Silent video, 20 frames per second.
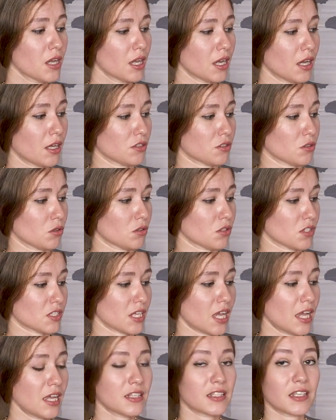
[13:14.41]
and on
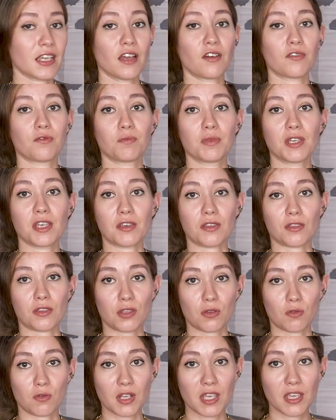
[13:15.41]
sides
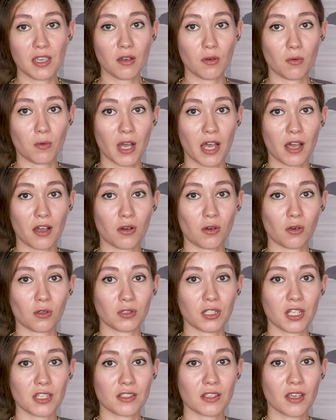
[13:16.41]
FP3 wire
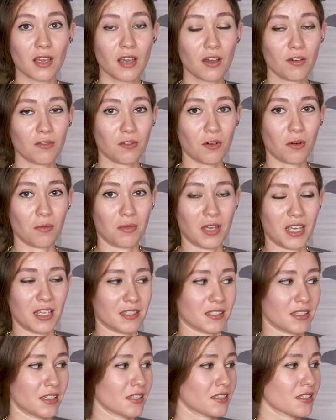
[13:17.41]
holders for
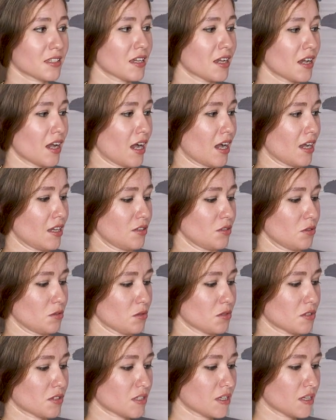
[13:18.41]
basis are
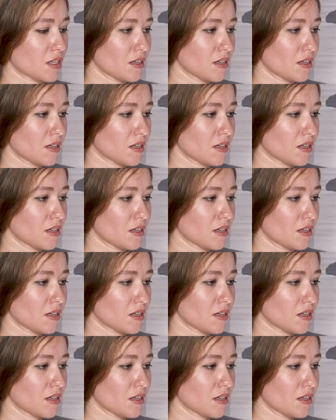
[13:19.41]
used.